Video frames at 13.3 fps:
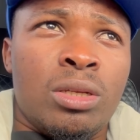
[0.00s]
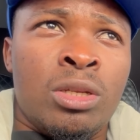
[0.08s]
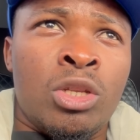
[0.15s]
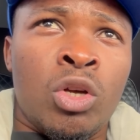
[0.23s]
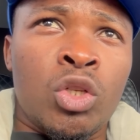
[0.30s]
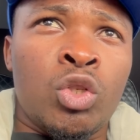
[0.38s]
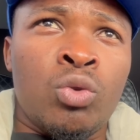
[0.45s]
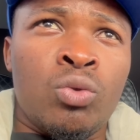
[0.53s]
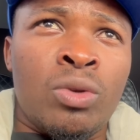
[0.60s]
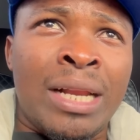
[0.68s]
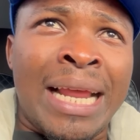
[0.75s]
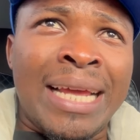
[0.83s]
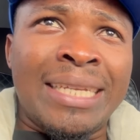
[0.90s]
not to
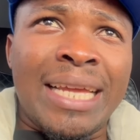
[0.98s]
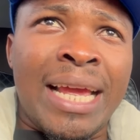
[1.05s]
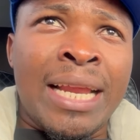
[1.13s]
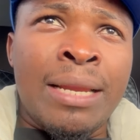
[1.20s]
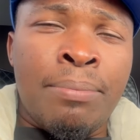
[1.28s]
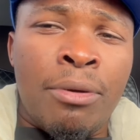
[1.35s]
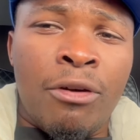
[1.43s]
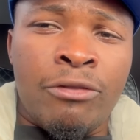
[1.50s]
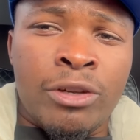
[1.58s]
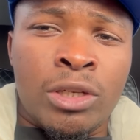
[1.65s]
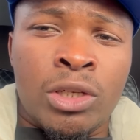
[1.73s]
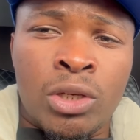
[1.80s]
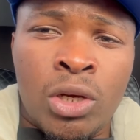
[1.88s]
let any
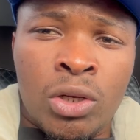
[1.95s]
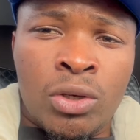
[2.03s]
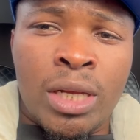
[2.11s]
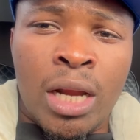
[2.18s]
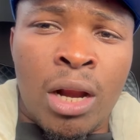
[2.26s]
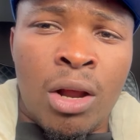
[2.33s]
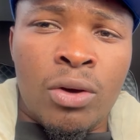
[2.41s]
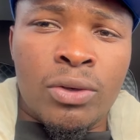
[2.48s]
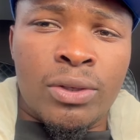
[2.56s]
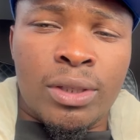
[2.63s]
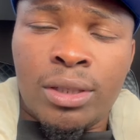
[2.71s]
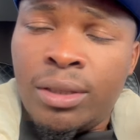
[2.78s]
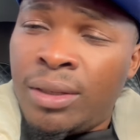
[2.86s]
profit to go to the
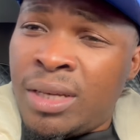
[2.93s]
loss,